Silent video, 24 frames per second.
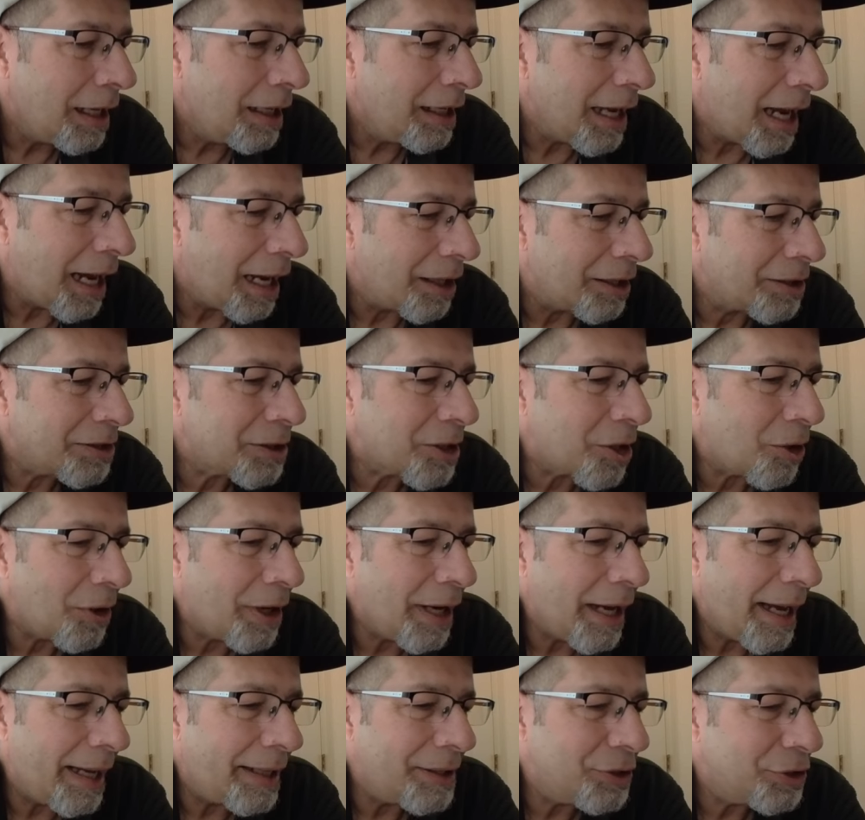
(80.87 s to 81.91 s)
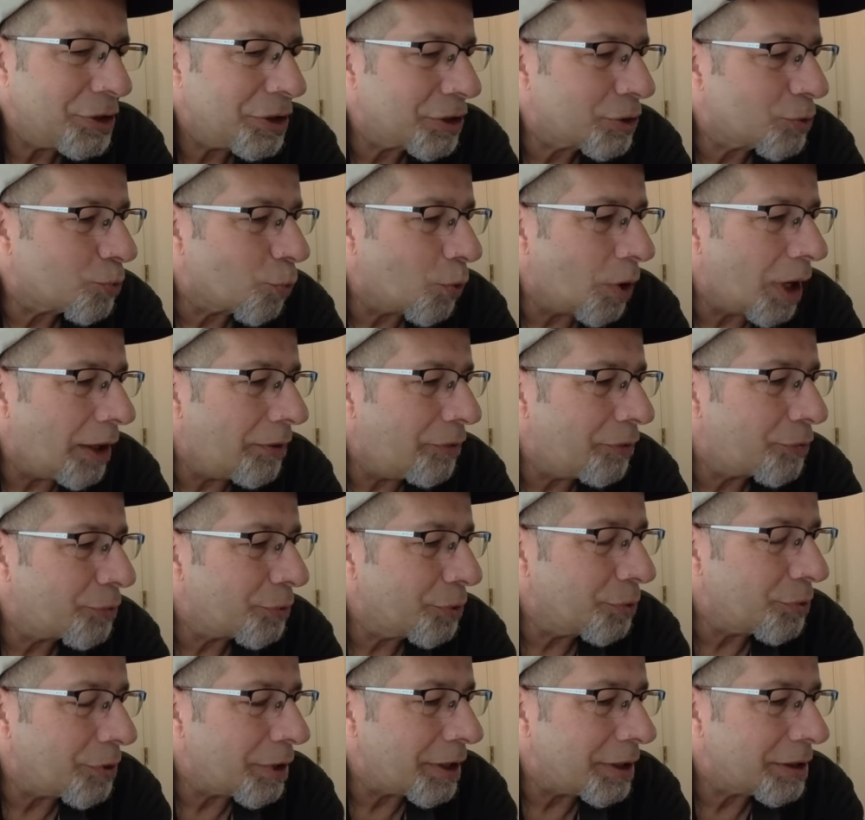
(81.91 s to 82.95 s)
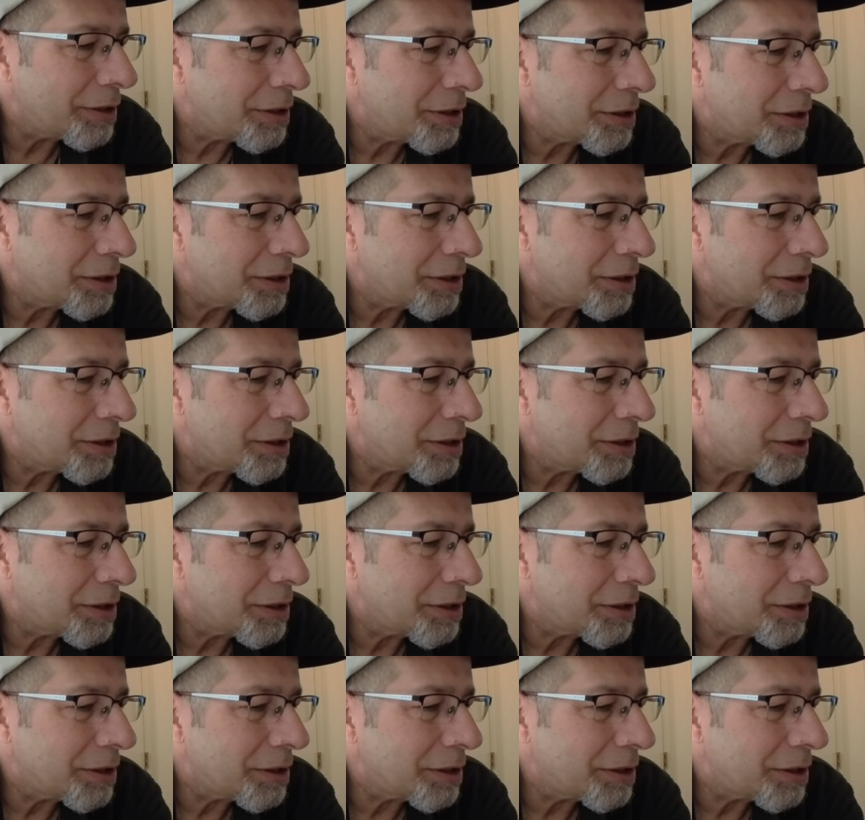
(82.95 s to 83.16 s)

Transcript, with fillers: Now, let's go ahead and just run through this.